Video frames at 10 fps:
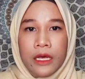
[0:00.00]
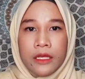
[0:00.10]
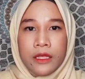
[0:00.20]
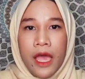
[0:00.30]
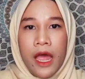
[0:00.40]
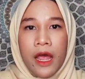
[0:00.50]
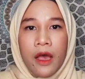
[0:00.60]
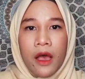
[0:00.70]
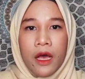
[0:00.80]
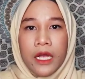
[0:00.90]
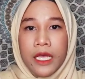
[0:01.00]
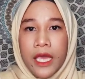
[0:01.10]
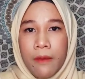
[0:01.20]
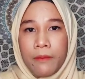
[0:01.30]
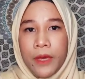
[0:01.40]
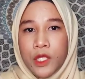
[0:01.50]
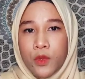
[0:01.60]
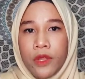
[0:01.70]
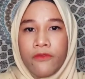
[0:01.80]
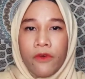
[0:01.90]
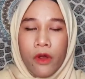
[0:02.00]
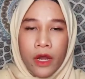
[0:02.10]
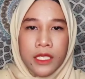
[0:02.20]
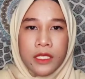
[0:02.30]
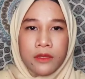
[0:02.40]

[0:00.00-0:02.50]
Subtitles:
there are a gap between foreign